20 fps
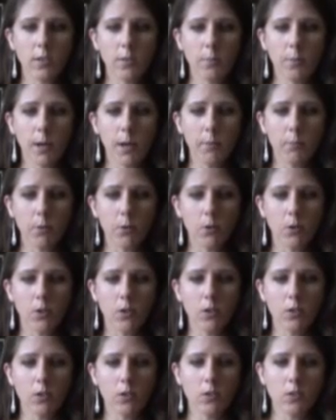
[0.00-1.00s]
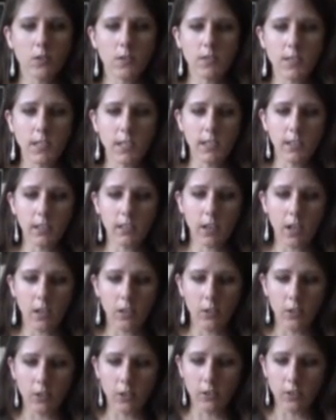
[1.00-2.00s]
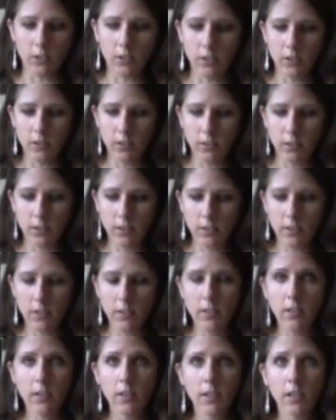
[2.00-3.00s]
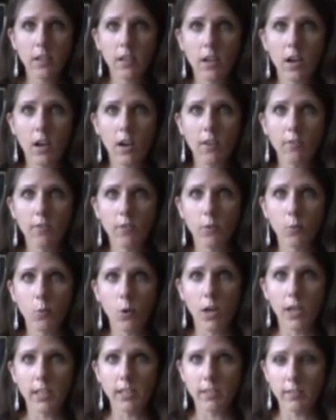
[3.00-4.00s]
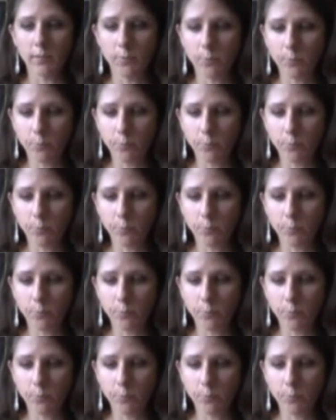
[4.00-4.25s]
the paper to see the color of the wine.